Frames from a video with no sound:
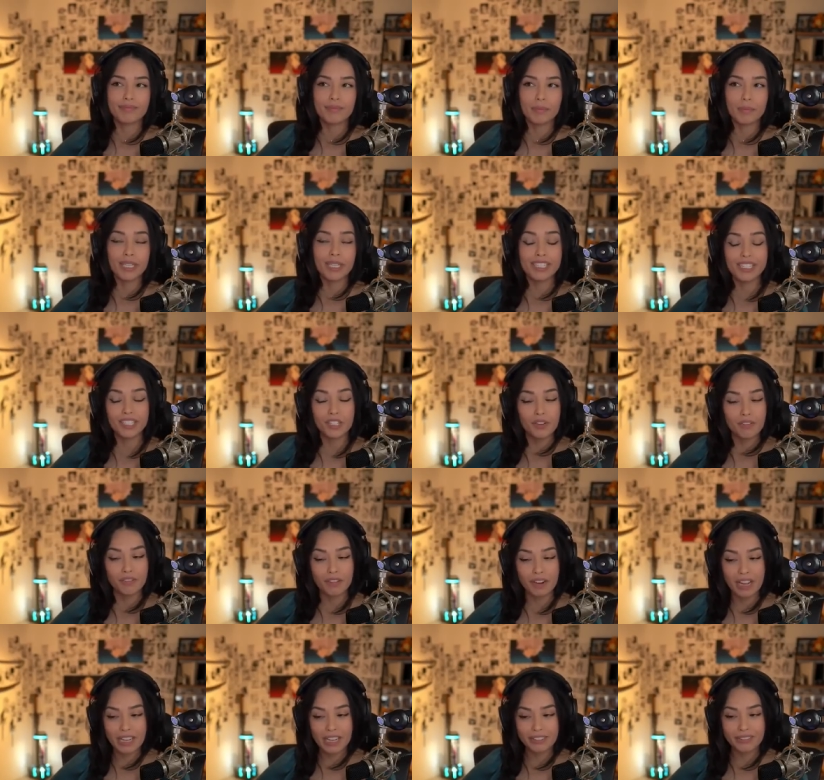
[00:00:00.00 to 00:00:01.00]
But he's a good
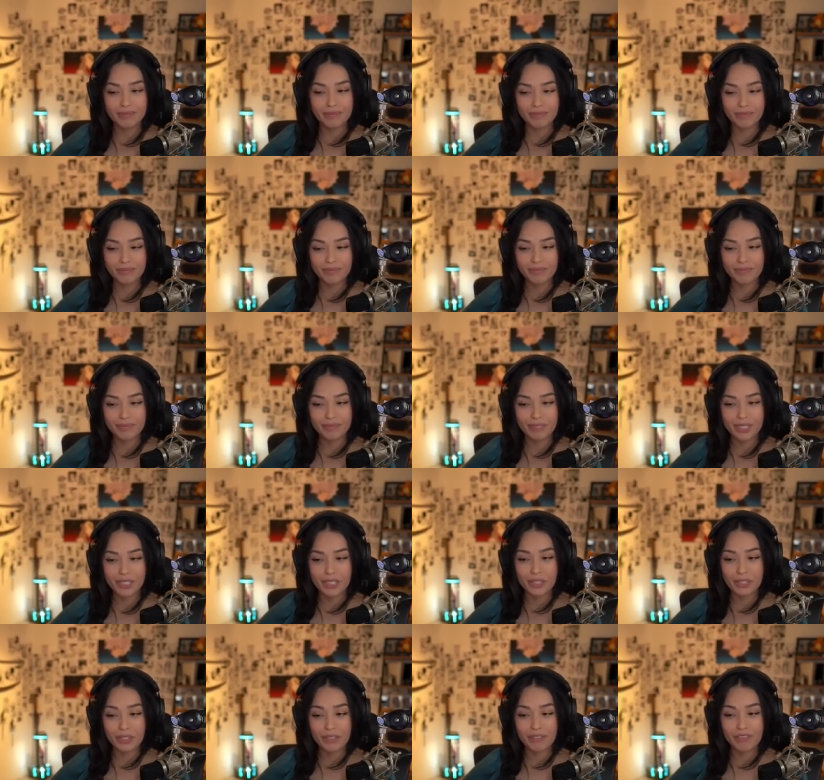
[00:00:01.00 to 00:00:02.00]
friend.
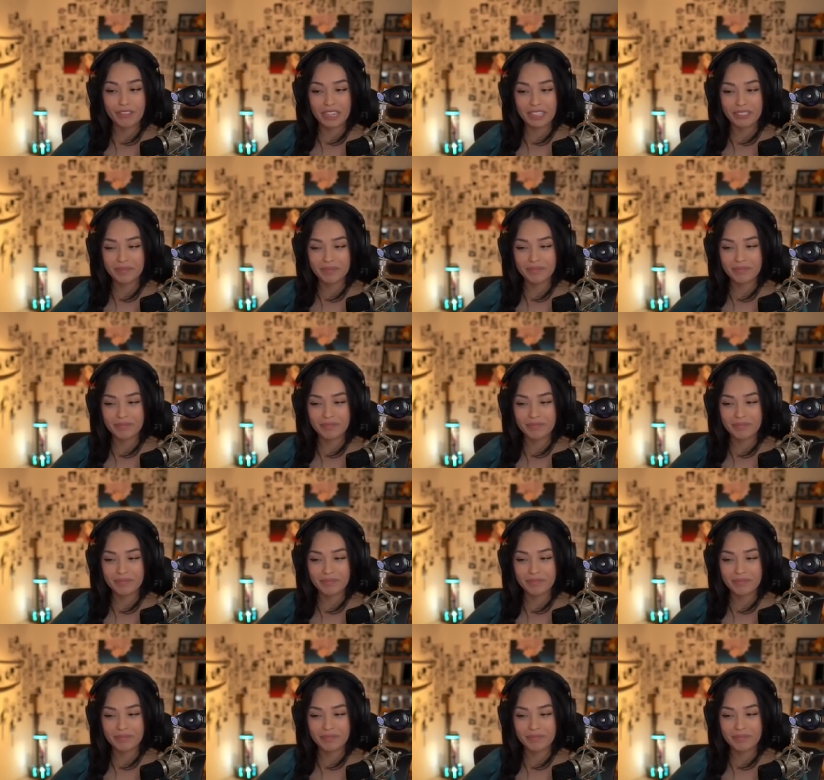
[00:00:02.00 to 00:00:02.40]
He's a good friend.